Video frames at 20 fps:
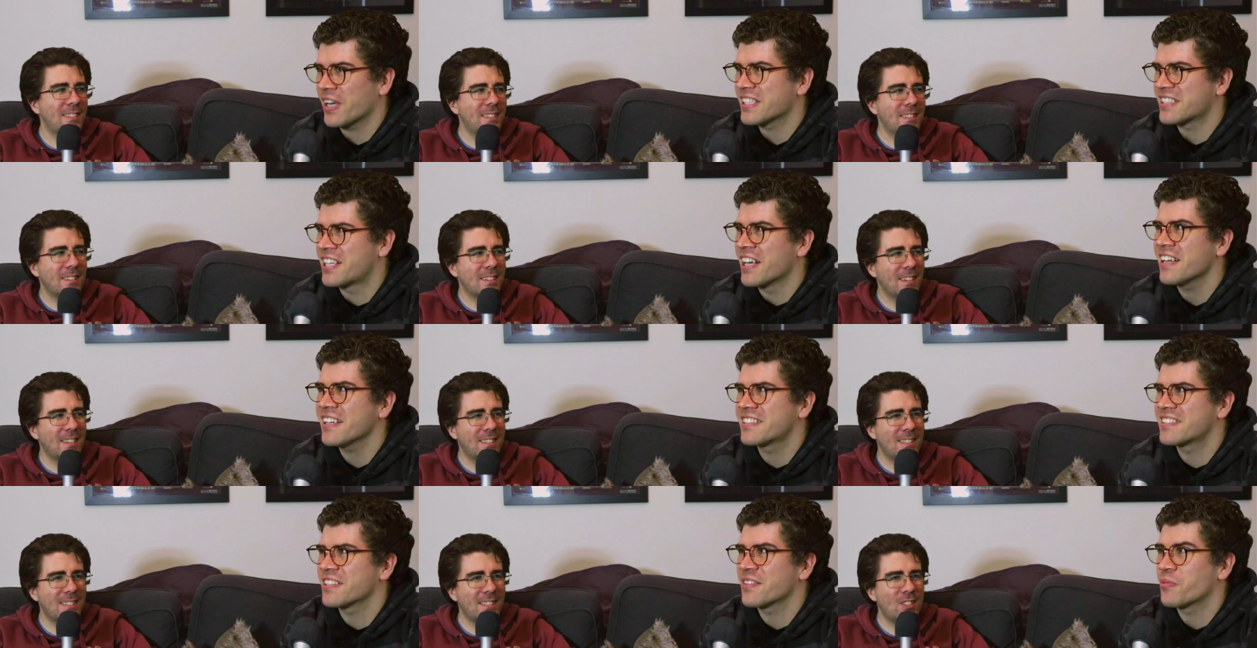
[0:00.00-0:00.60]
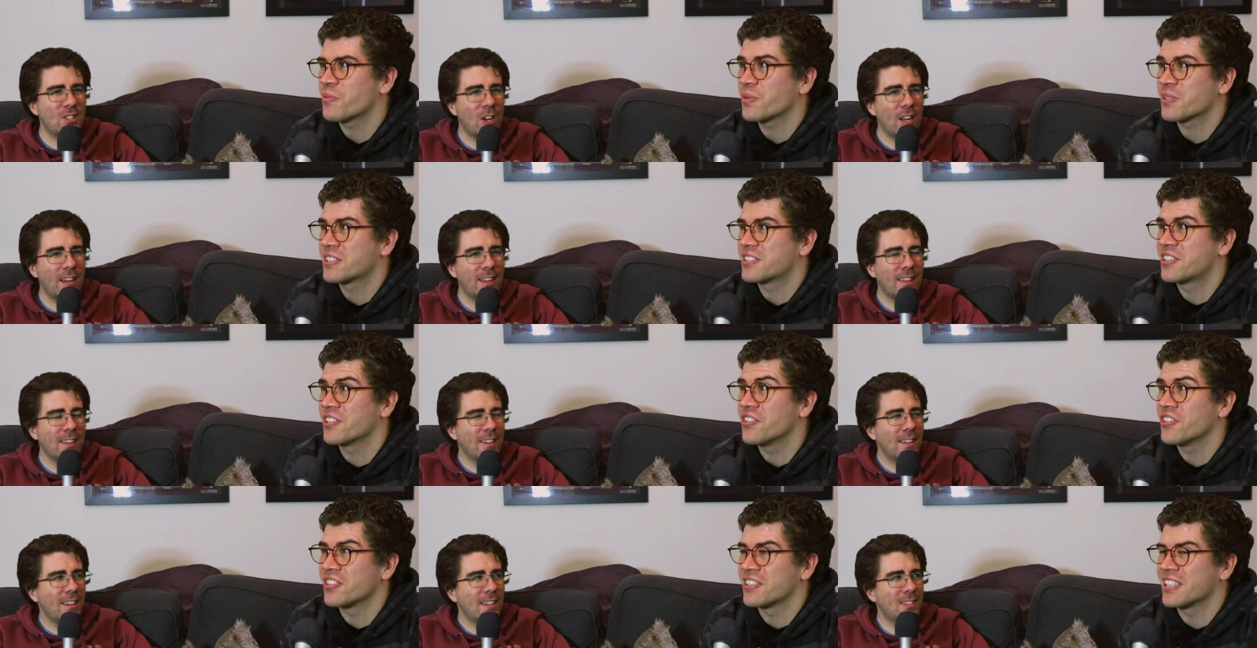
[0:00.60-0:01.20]
Speaker 1: it's a
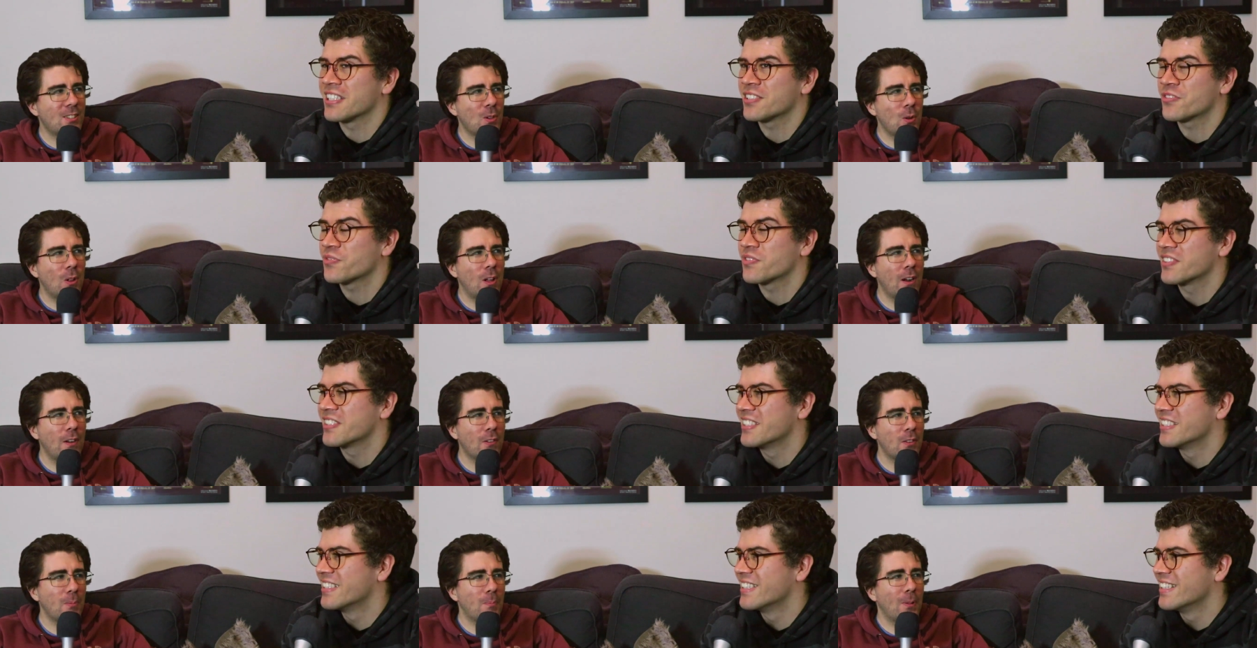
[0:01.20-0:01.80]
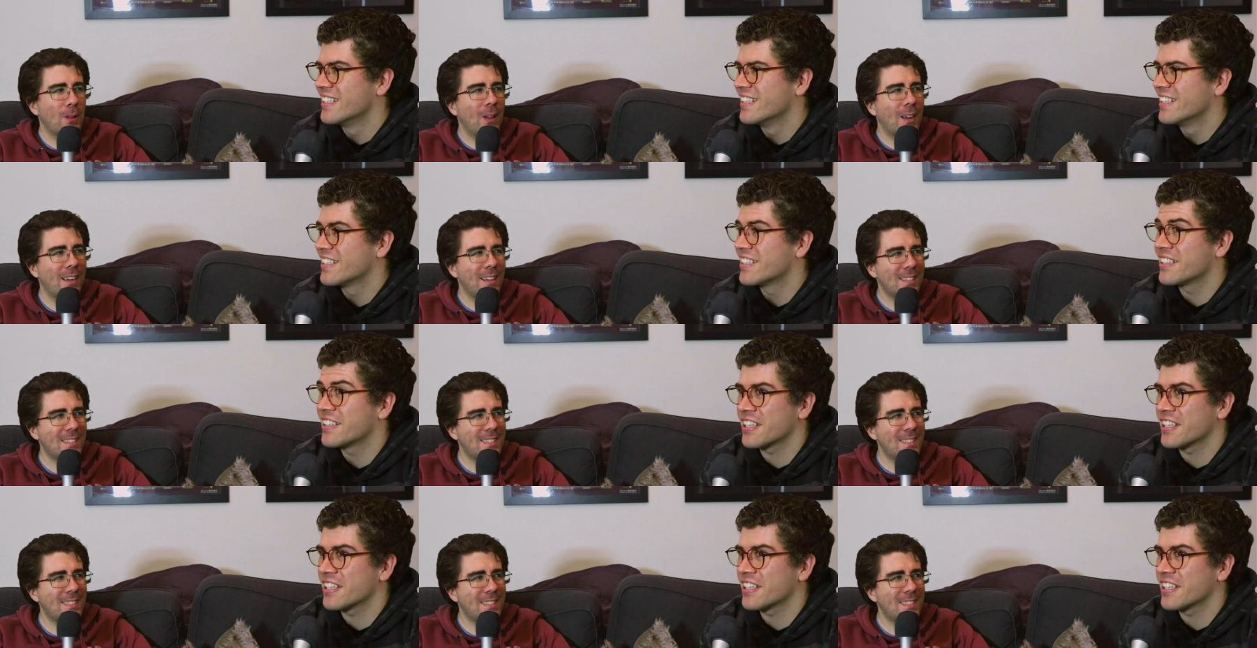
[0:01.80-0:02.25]
dude. There's, all over the place. There's